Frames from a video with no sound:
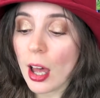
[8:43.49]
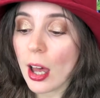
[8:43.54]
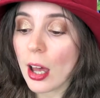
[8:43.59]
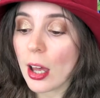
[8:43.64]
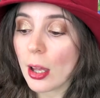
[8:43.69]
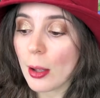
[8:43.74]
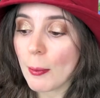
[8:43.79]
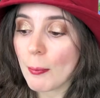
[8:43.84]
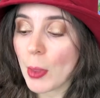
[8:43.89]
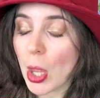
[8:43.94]

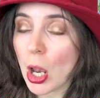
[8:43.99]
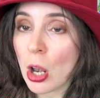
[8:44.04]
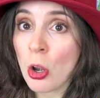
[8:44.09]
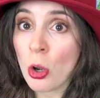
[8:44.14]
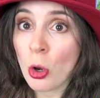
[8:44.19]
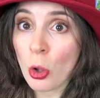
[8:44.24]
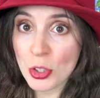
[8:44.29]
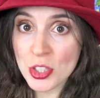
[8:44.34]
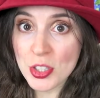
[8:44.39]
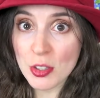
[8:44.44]
a
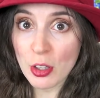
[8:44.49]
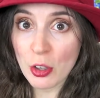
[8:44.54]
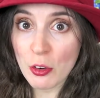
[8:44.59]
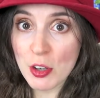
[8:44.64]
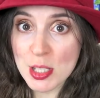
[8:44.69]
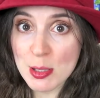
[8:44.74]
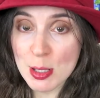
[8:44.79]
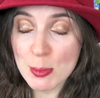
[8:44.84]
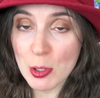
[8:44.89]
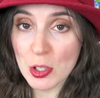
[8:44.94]
lot of the
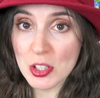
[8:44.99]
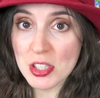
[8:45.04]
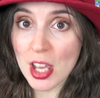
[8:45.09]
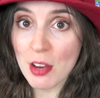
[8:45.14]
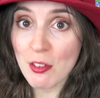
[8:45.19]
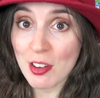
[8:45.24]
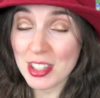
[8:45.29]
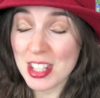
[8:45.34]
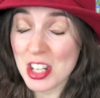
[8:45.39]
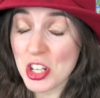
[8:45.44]
Christmas books
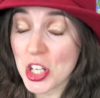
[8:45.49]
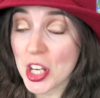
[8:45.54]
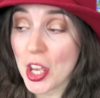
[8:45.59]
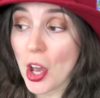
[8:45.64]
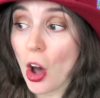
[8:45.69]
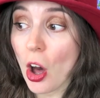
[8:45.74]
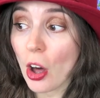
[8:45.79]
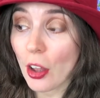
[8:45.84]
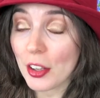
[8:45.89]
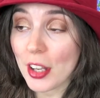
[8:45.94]
that I read this
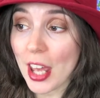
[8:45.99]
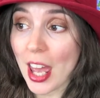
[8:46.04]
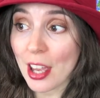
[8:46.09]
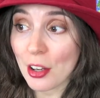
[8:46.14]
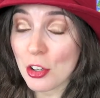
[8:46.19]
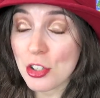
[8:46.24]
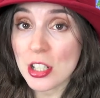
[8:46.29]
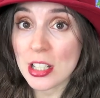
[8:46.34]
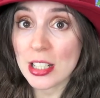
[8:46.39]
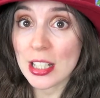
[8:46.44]
year aren't
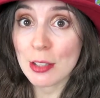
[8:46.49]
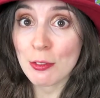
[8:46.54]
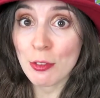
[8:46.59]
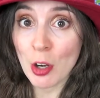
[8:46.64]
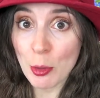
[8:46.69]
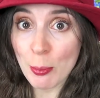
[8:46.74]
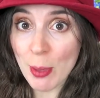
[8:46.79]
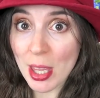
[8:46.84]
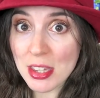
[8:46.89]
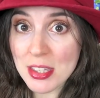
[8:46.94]
actually
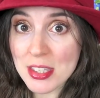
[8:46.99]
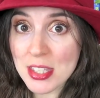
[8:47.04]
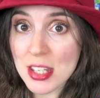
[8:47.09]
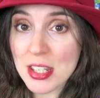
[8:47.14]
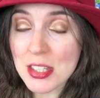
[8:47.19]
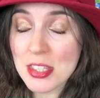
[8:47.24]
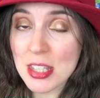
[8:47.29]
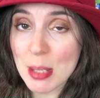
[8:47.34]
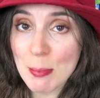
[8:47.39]
romances.